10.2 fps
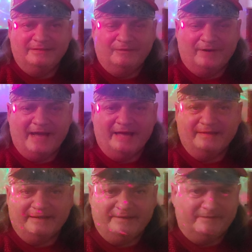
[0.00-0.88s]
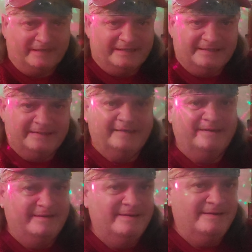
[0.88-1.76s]
reality of
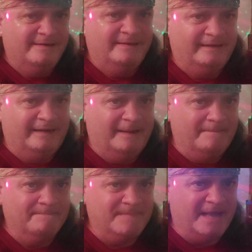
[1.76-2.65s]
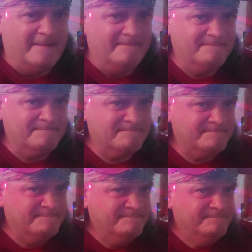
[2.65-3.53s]
yeah.
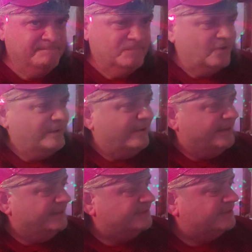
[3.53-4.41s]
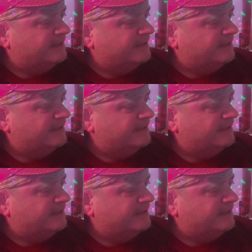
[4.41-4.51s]
So anyway, so